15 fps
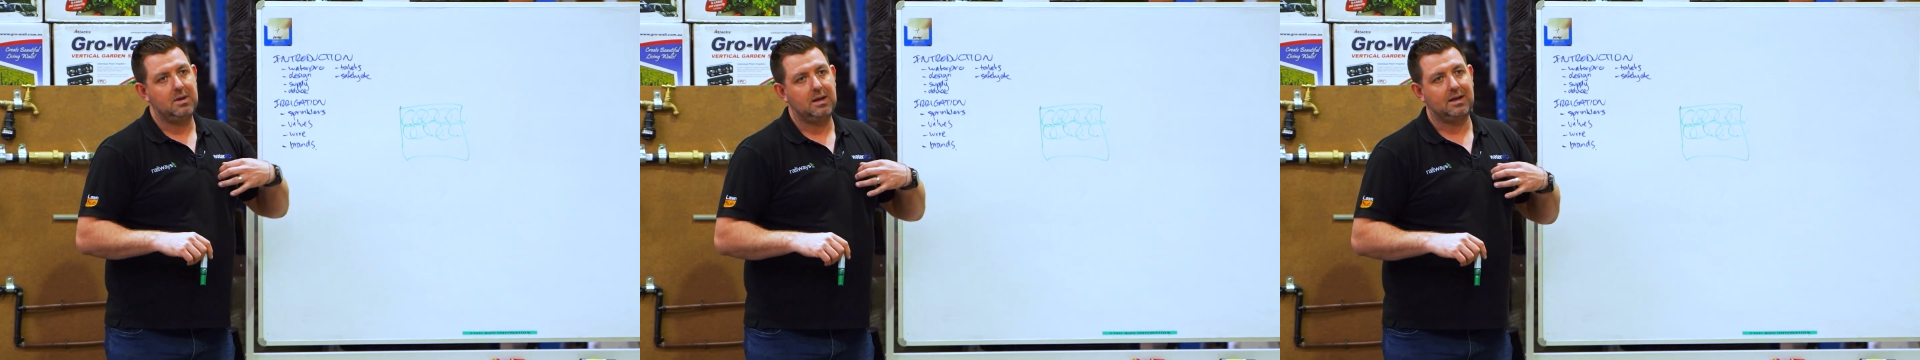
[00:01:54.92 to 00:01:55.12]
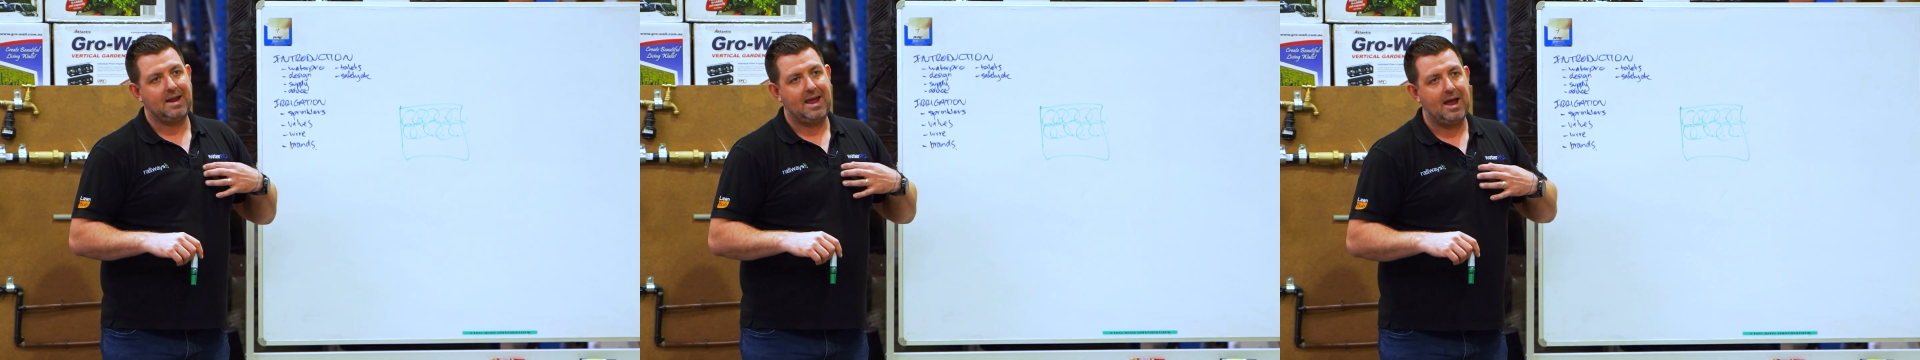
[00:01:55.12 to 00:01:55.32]

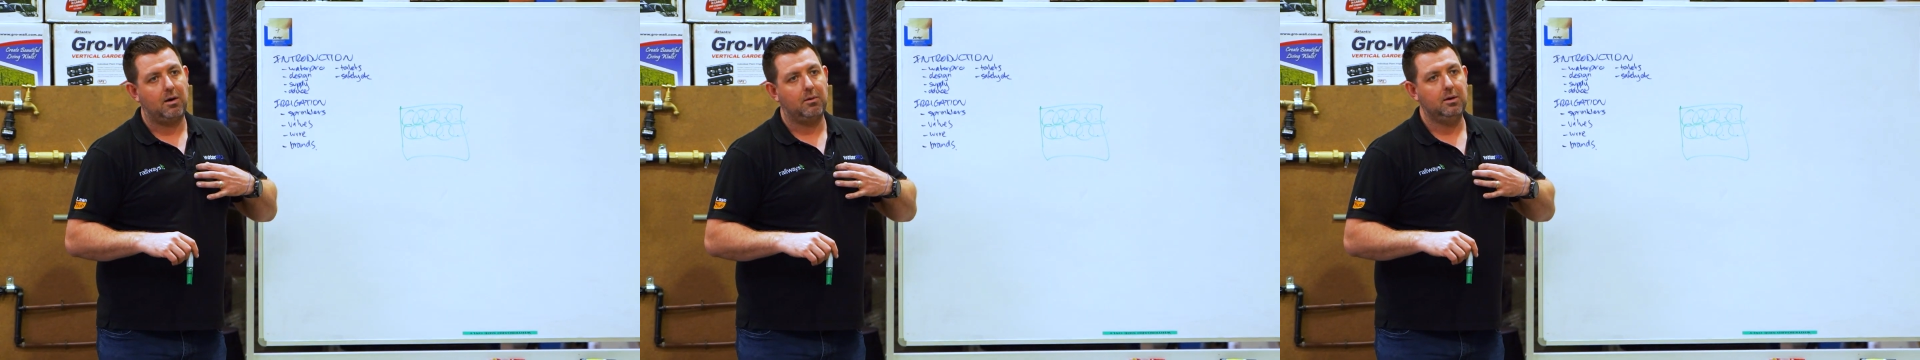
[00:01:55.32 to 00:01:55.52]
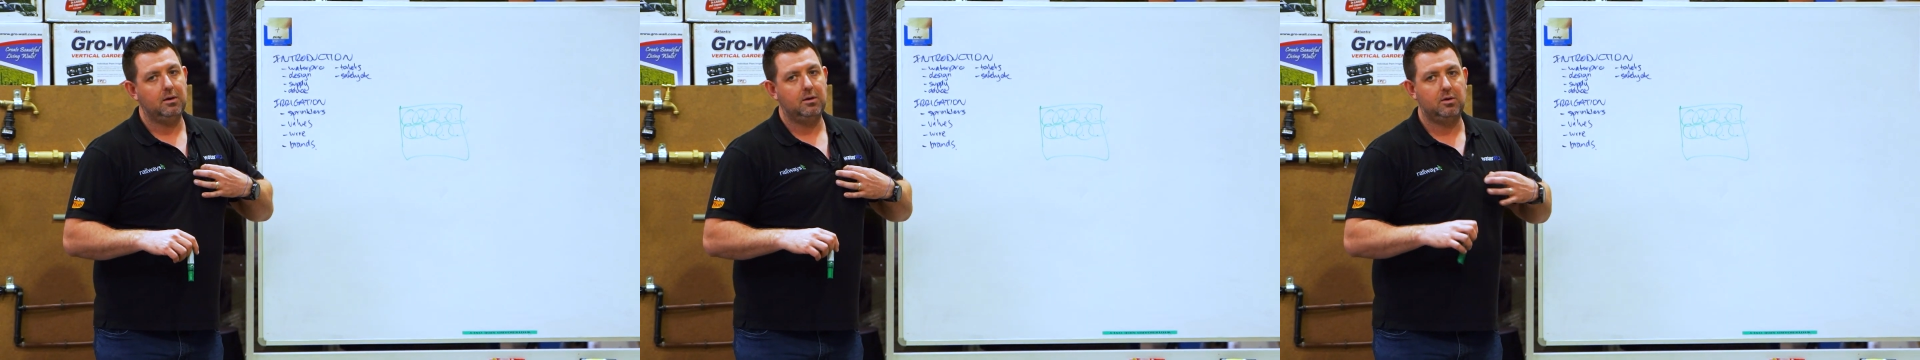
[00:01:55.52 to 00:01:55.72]
mil an
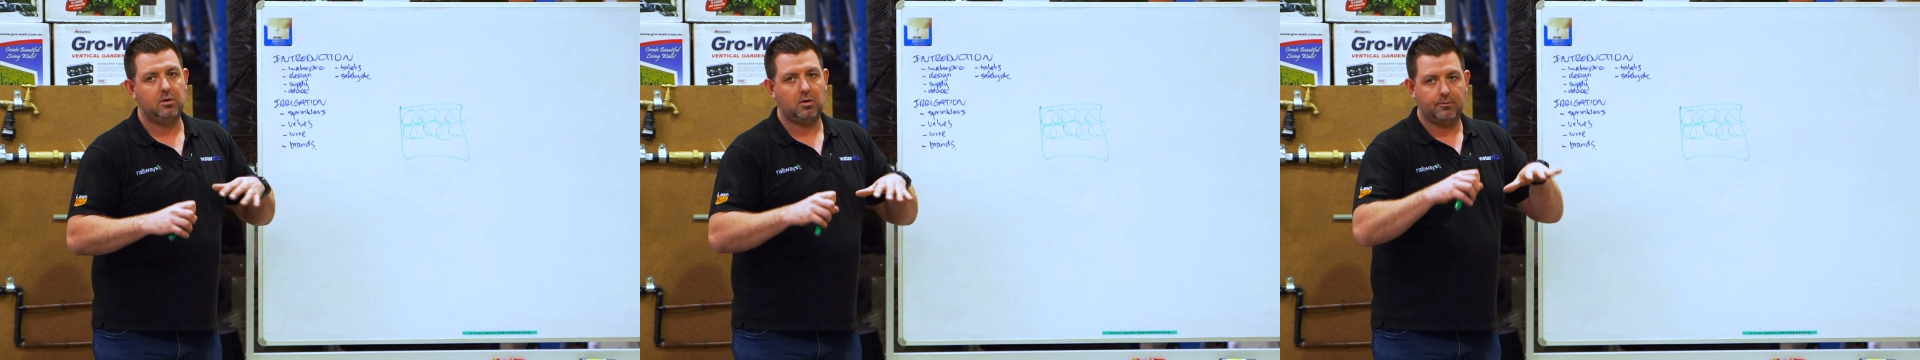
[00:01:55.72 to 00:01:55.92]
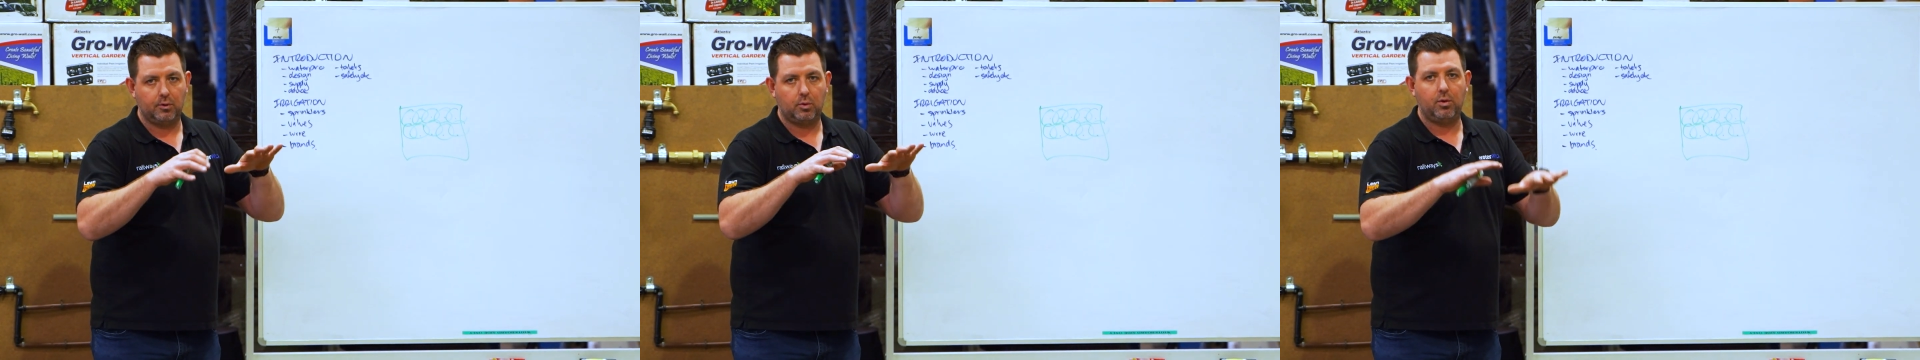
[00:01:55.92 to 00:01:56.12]
hour
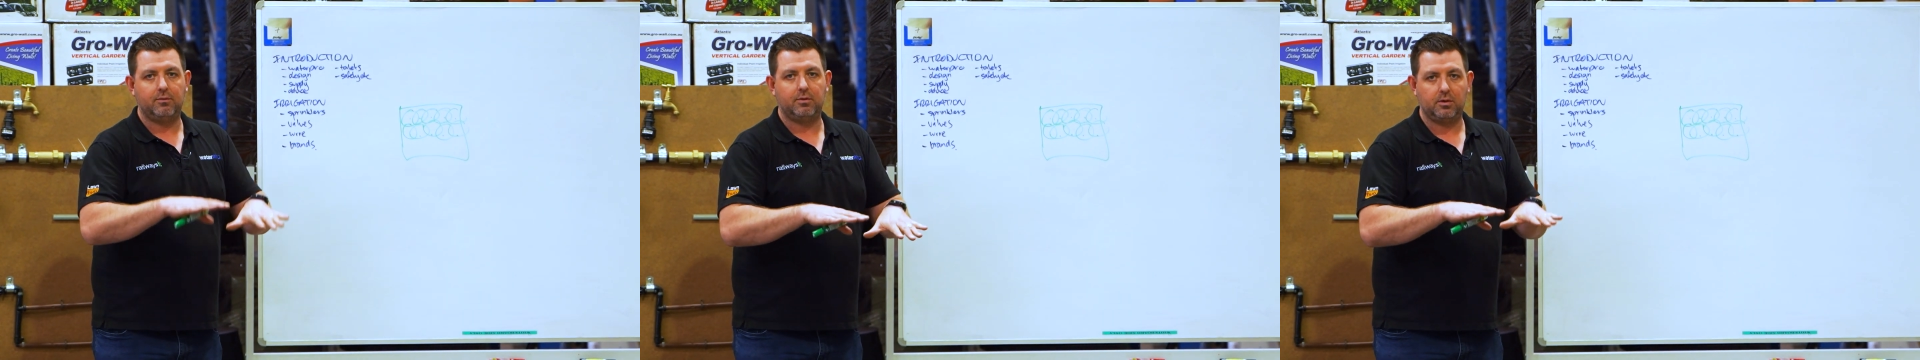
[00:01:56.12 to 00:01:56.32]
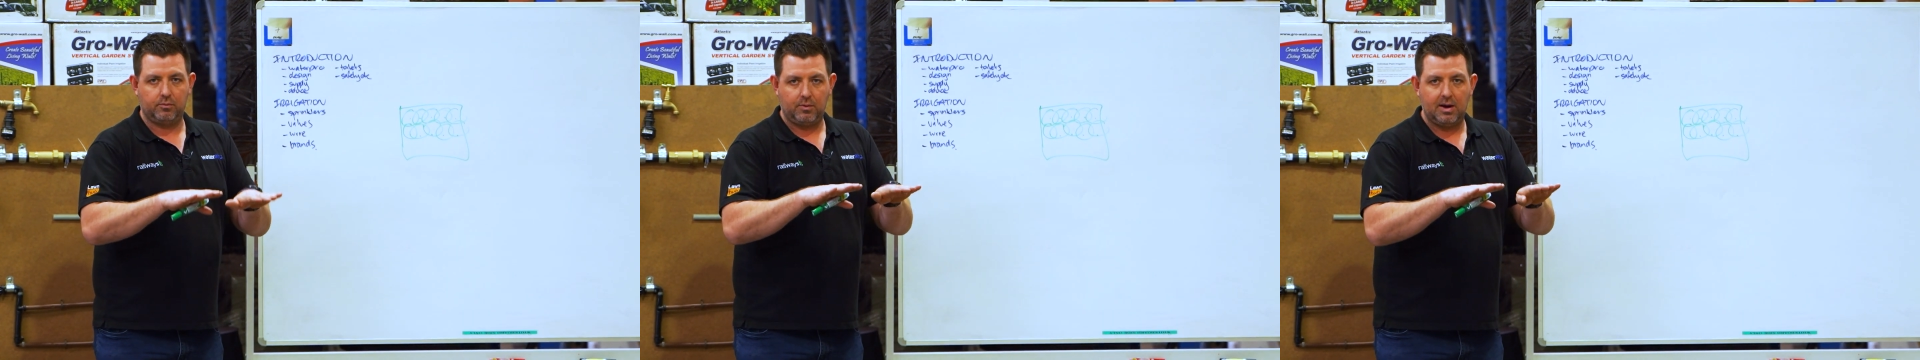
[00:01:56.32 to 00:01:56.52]
of
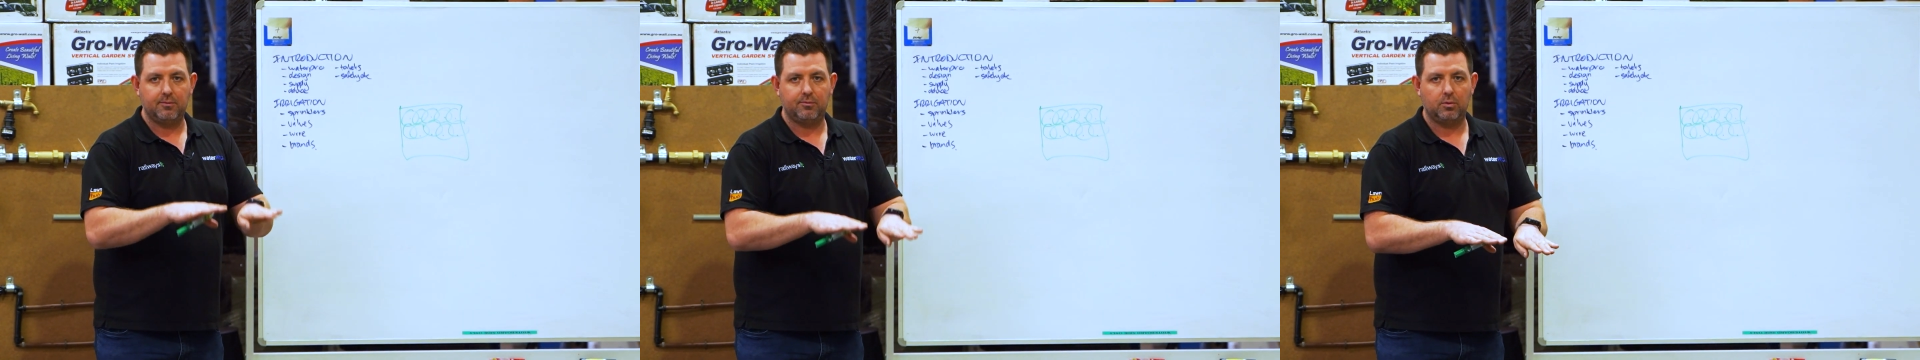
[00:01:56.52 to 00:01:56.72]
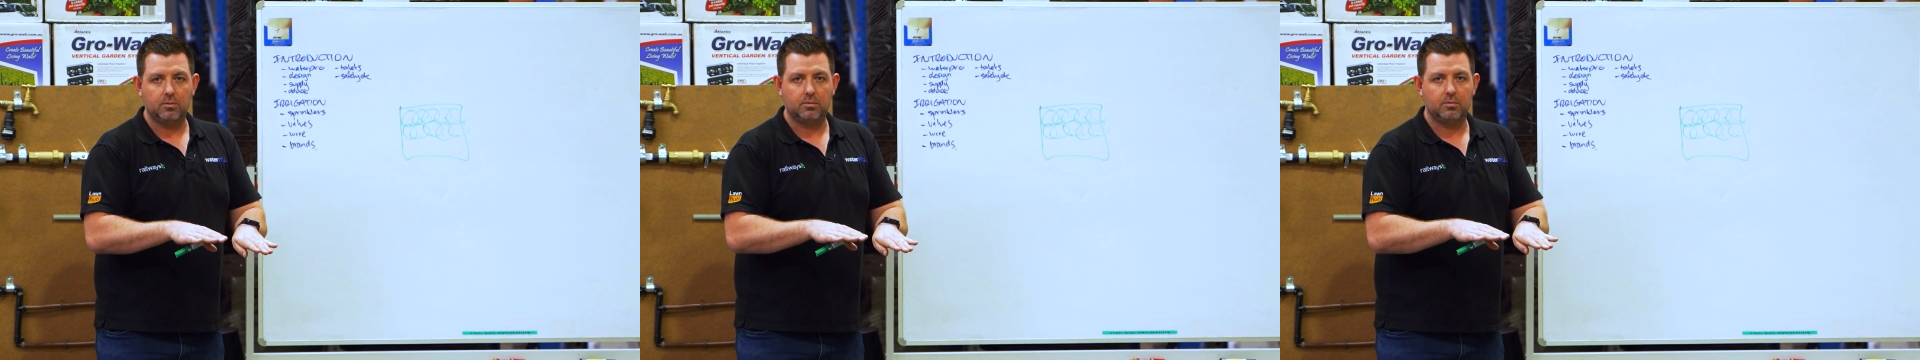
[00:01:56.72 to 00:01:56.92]
equivalent
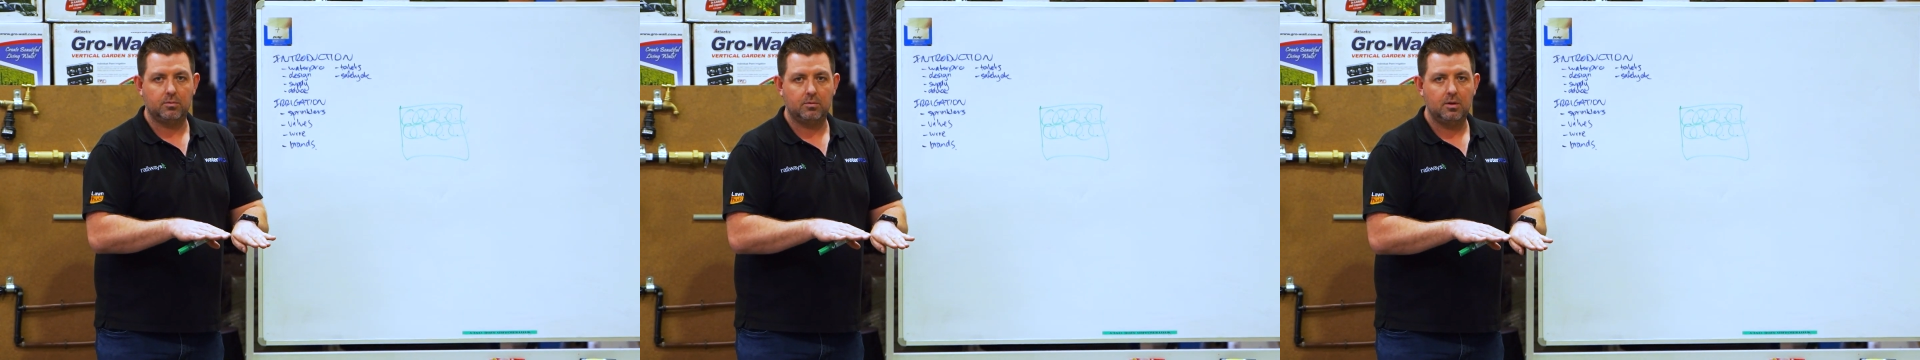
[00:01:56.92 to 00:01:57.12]
rainfall.